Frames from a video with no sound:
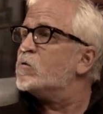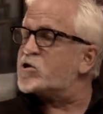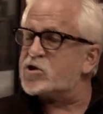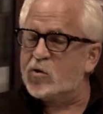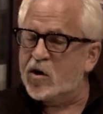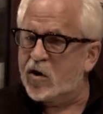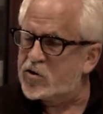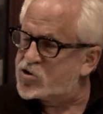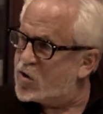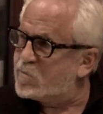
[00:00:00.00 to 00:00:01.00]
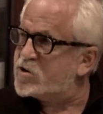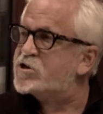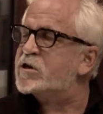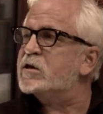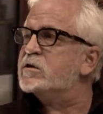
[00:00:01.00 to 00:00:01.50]
which is what all the drum
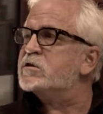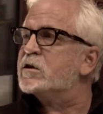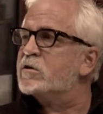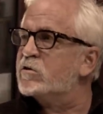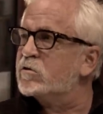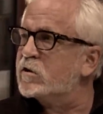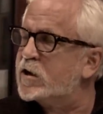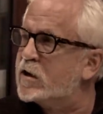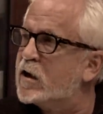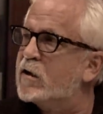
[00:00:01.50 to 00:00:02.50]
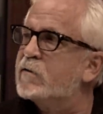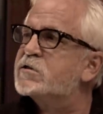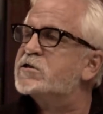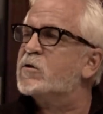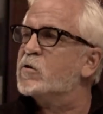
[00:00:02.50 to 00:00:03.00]
machines and early uh,
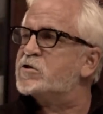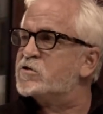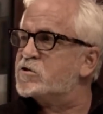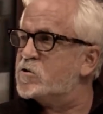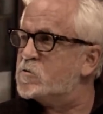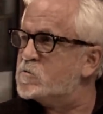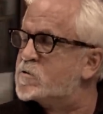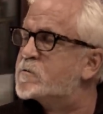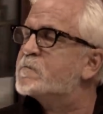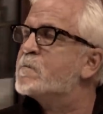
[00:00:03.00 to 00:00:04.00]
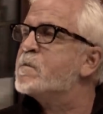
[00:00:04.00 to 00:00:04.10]
sequencers used.